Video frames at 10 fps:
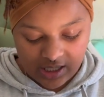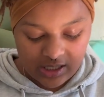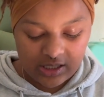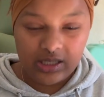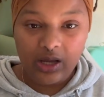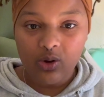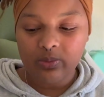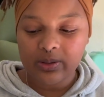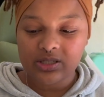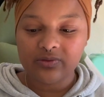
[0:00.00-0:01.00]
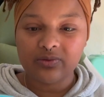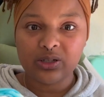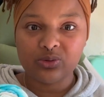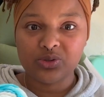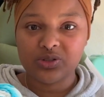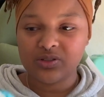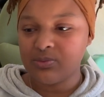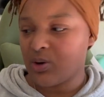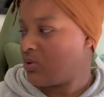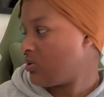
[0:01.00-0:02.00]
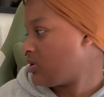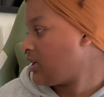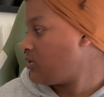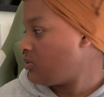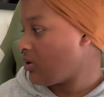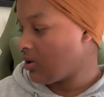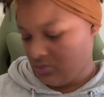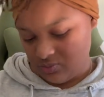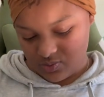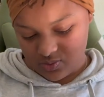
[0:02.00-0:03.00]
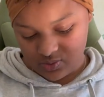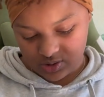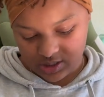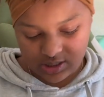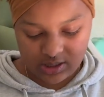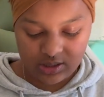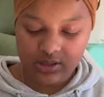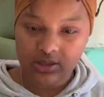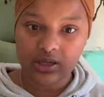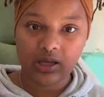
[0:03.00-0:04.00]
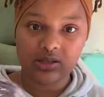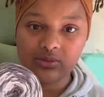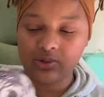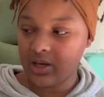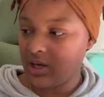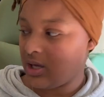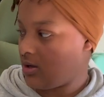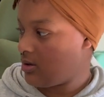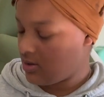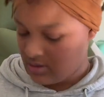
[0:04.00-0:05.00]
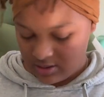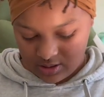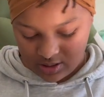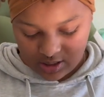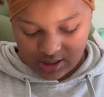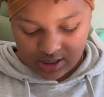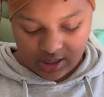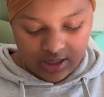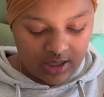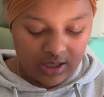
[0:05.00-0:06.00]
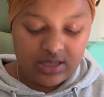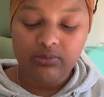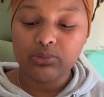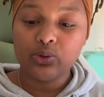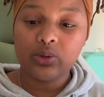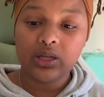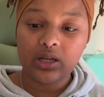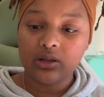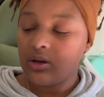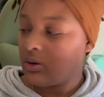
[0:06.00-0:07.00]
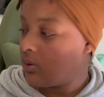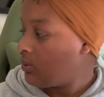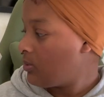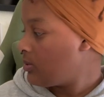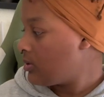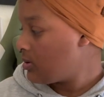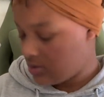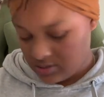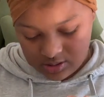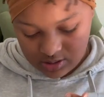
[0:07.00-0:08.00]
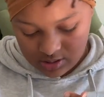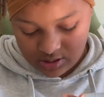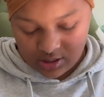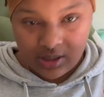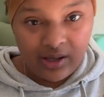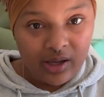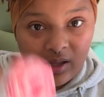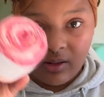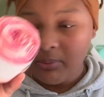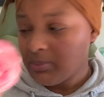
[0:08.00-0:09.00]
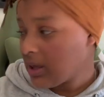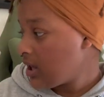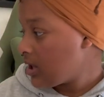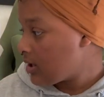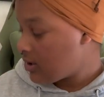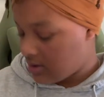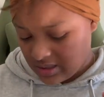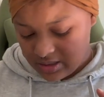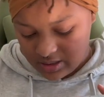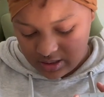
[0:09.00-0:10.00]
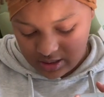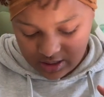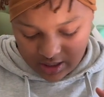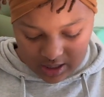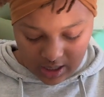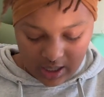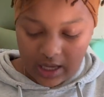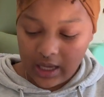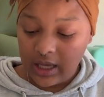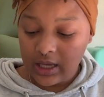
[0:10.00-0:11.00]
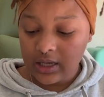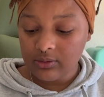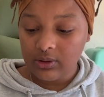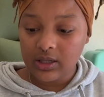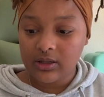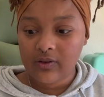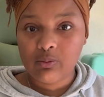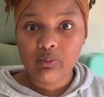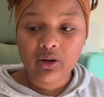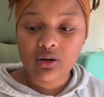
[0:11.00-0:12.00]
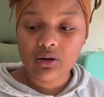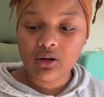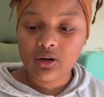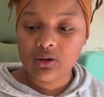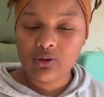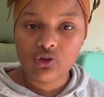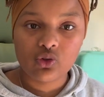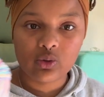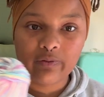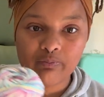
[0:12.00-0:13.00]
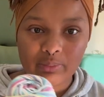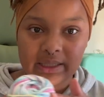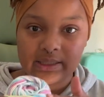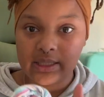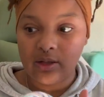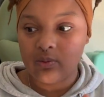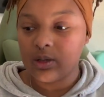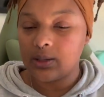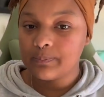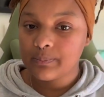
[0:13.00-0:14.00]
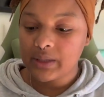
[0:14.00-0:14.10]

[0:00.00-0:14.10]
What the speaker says: just like a whole bunch of little small like $2 rolls. I get some gray, some blue and yellow, some pink, and we got this bigger sort of pastel one.